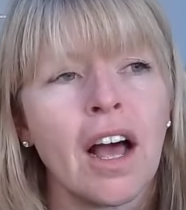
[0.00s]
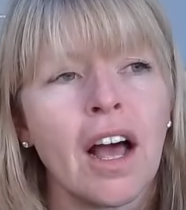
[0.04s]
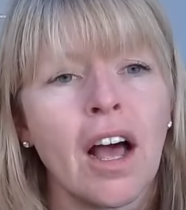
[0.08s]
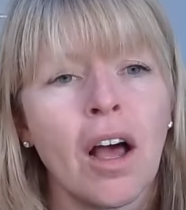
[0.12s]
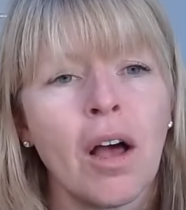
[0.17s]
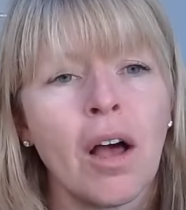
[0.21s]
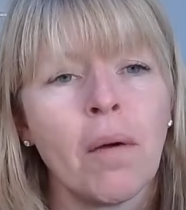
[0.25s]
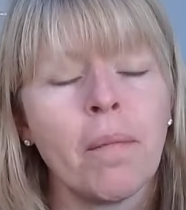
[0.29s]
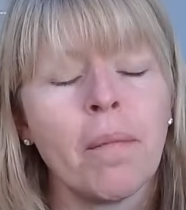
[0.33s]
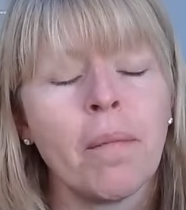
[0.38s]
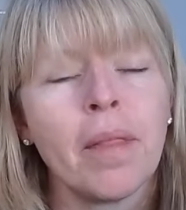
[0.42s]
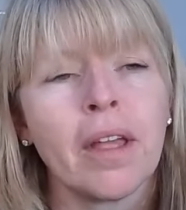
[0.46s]

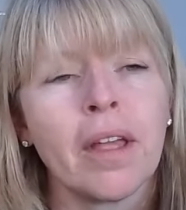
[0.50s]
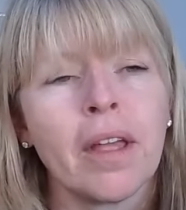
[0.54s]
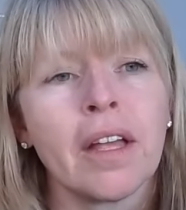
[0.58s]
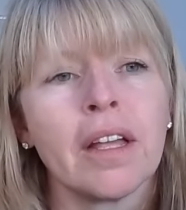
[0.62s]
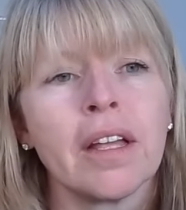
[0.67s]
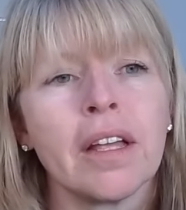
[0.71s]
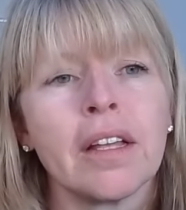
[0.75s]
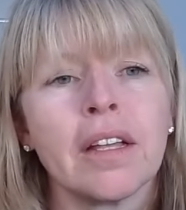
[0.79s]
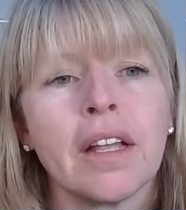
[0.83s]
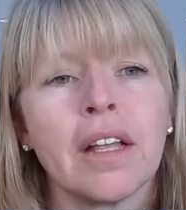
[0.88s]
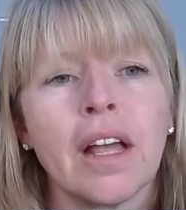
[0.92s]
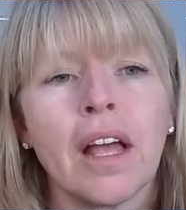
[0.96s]
Um,
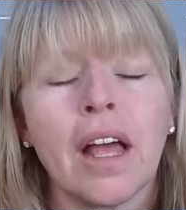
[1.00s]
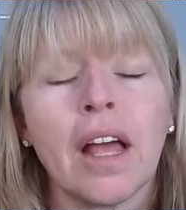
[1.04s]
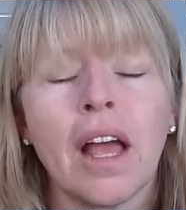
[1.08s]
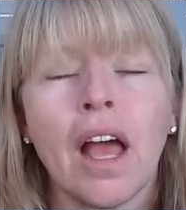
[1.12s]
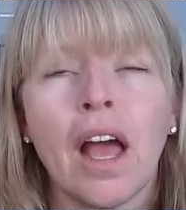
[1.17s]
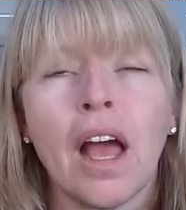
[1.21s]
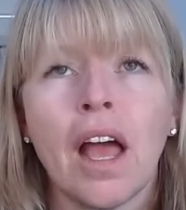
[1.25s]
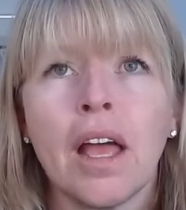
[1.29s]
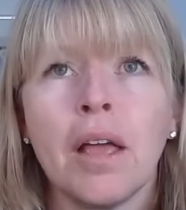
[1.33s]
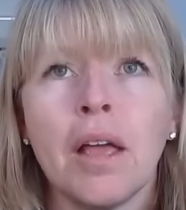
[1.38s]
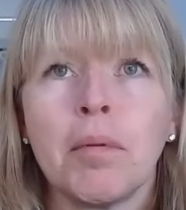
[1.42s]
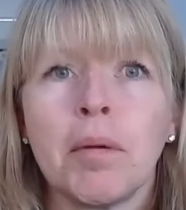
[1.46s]

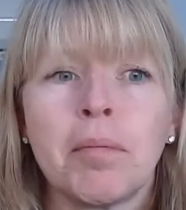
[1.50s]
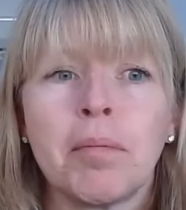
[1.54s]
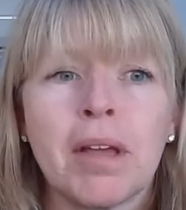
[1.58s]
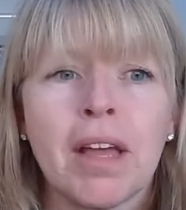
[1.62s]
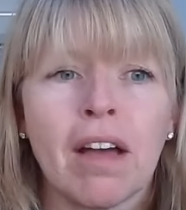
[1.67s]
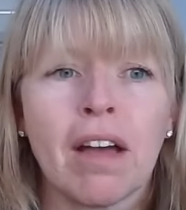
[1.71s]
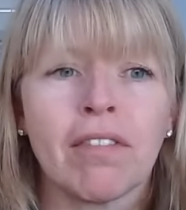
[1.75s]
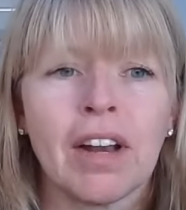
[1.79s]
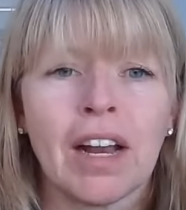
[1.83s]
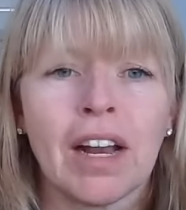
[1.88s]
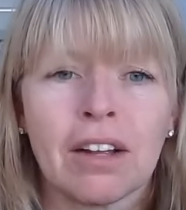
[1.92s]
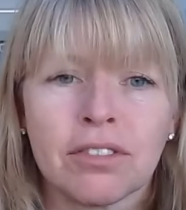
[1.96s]

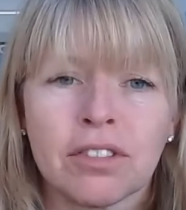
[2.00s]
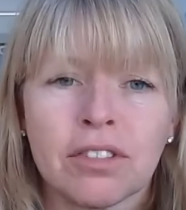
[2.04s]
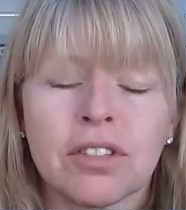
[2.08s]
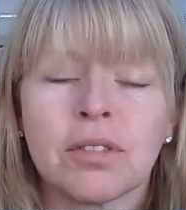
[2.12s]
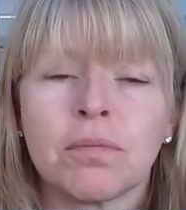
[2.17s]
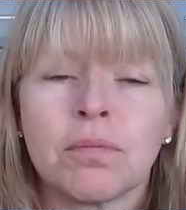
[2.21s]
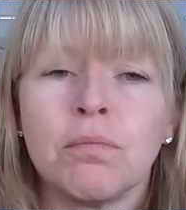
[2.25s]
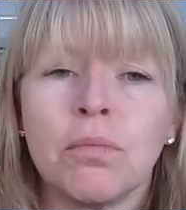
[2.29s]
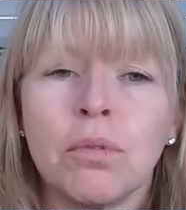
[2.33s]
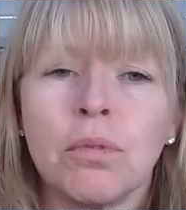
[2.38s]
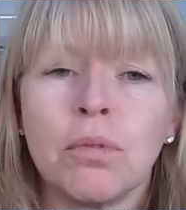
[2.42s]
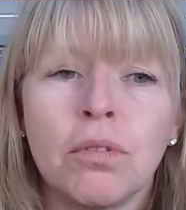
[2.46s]
EBPF allows
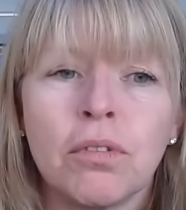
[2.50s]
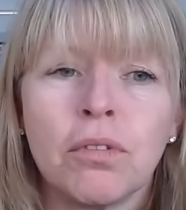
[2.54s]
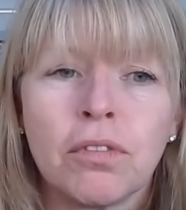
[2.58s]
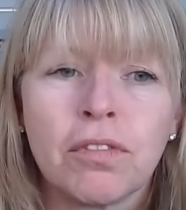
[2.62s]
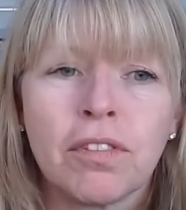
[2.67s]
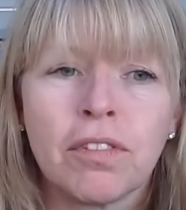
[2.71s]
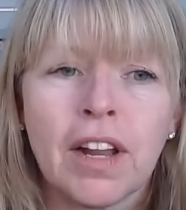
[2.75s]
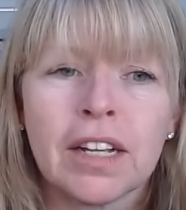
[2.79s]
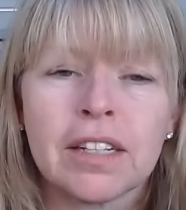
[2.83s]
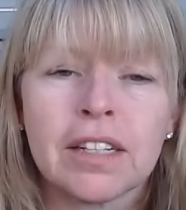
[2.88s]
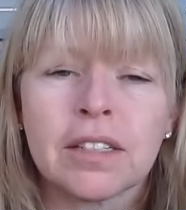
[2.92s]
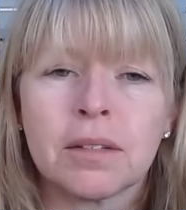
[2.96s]
us more
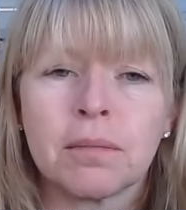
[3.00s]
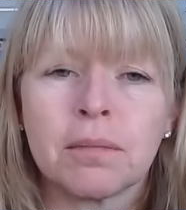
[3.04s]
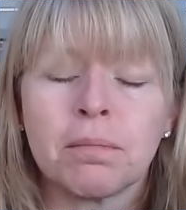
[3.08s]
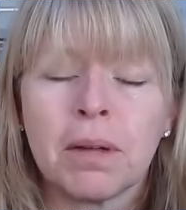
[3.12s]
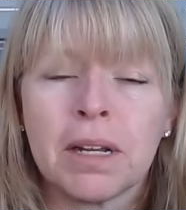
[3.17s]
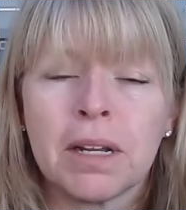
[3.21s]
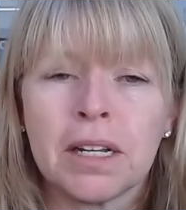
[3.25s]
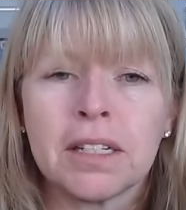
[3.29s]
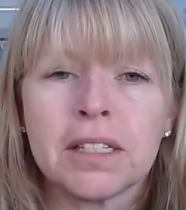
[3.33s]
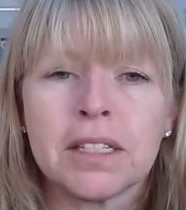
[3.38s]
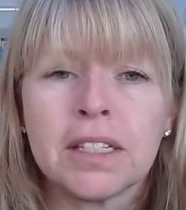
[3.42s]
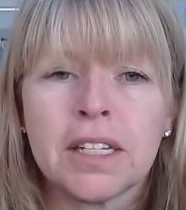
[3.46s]

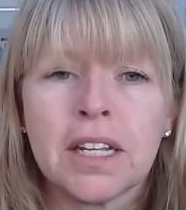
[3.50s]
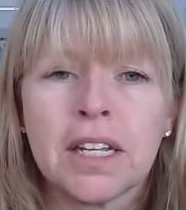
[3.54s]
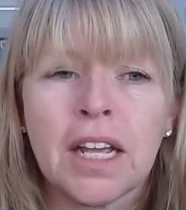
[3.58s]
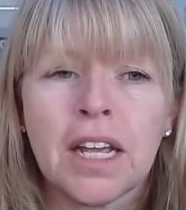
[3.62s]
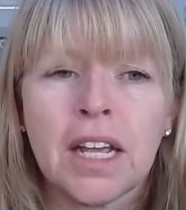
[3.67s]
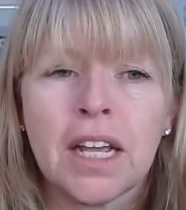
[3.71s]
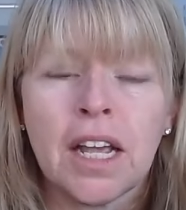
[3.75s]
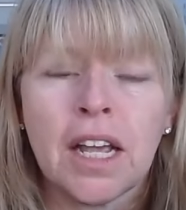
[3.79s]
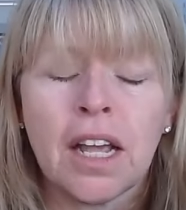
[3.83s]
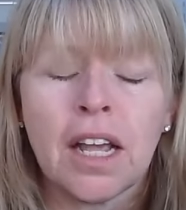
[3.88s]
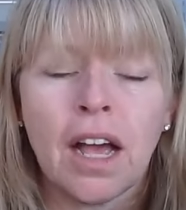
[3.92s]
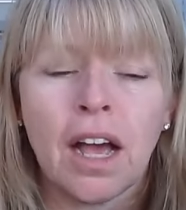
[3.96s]

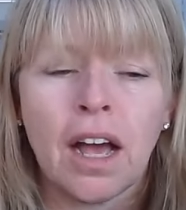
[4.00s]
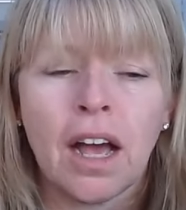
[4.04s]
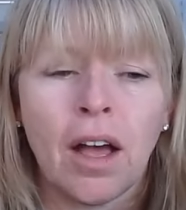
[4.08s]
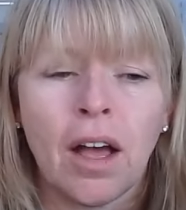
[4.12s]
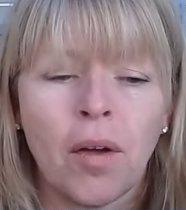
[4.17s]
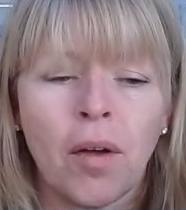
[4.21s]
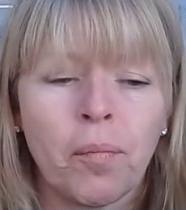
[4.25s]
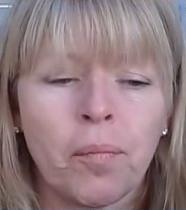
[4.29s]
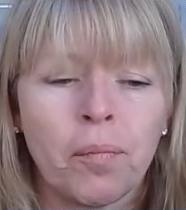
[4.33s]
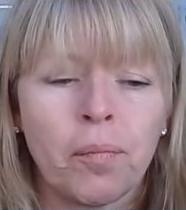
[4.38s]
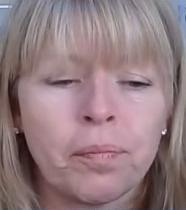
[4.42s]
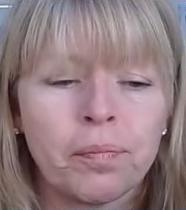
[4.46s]
flexibility,
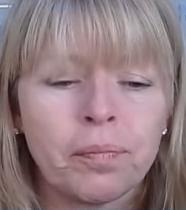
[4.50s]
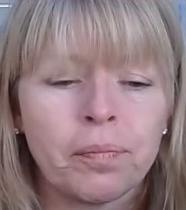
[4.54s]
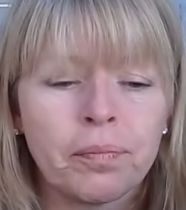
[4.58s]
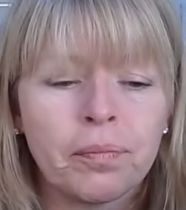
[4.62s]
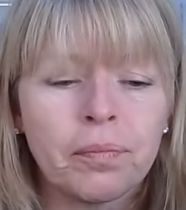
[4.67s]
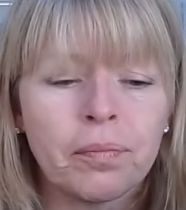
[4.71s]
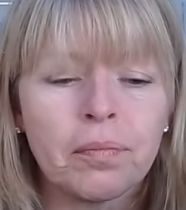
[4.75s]
um,